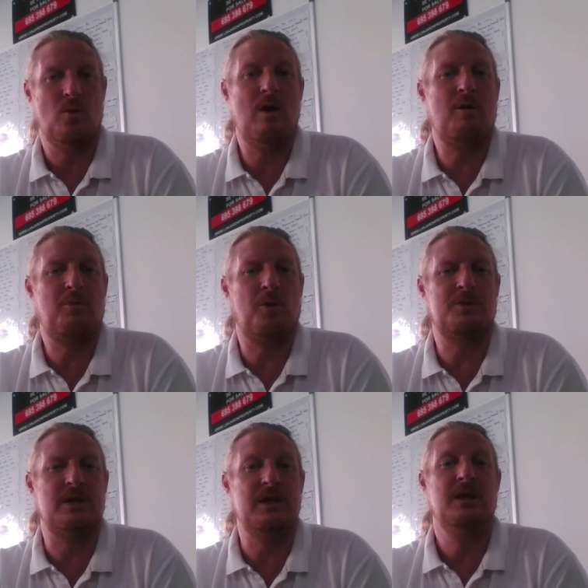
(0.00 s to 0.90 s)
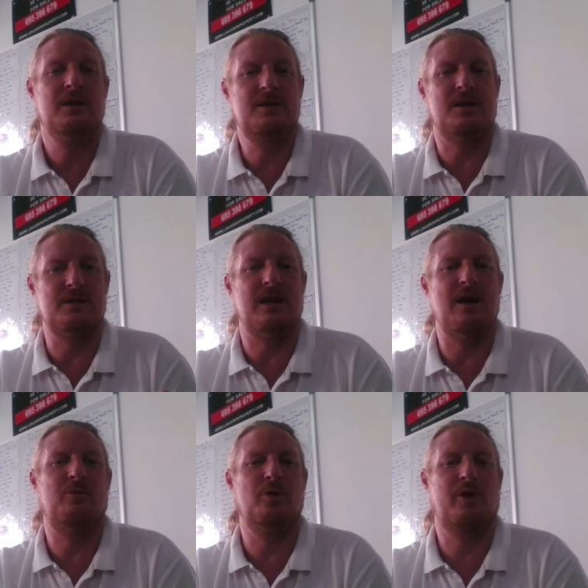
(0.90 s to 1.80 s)
where a property doesn't
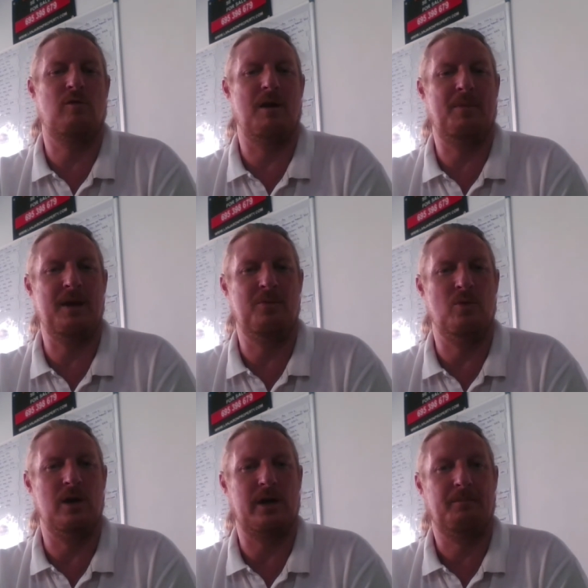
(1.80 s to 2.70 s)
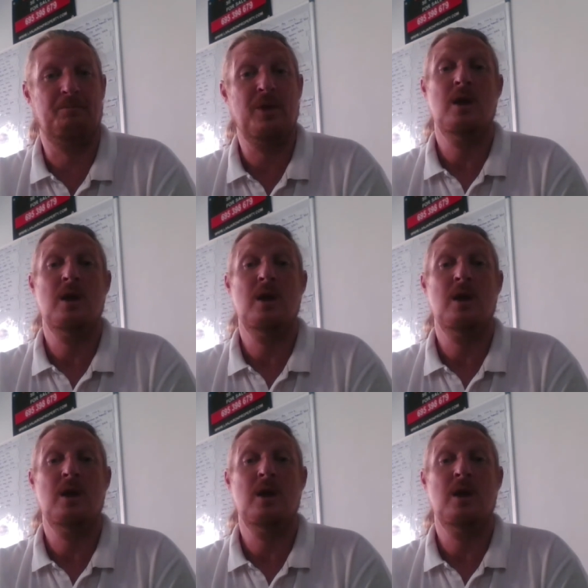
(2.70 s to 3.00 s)
have all the correct paperwork.